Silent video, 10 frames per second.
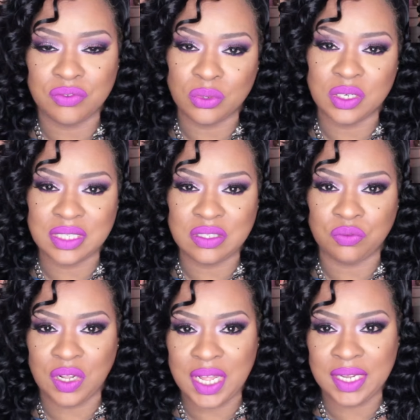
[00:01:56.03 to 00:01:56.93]
of course it's
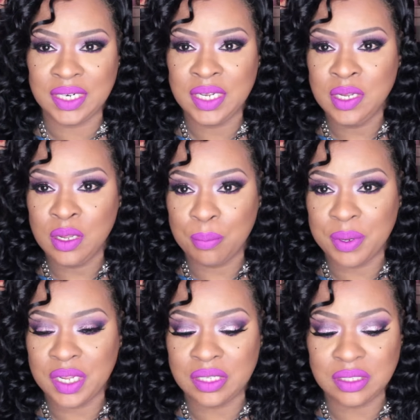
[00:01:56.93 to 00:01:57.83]
fine,
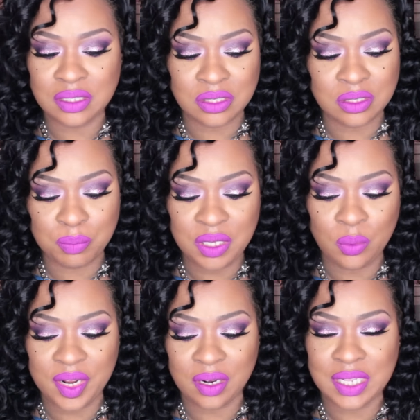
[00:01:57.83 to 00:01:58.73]
but just
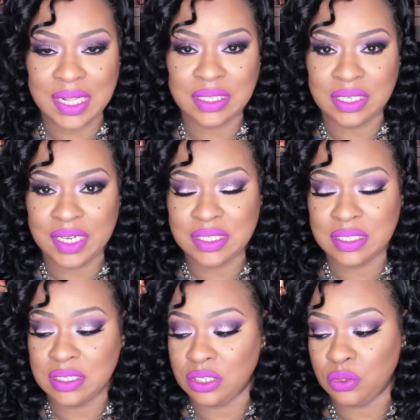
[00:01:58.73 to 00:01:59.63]
beware that the lace
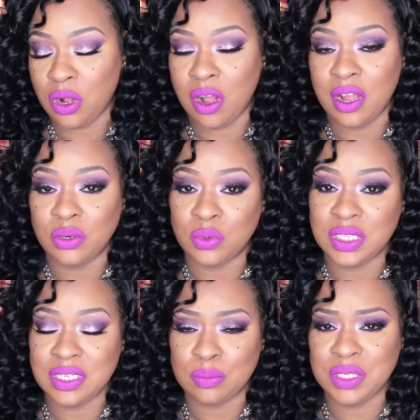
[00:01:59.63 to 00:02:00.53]
is a little hard
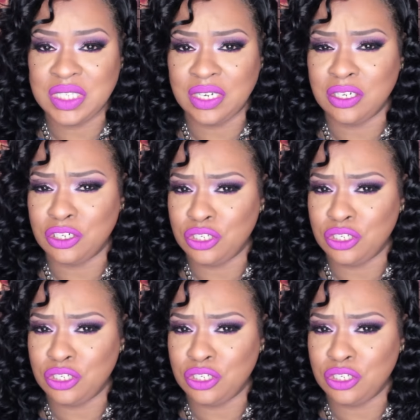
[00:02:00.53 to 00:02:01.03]
on this particular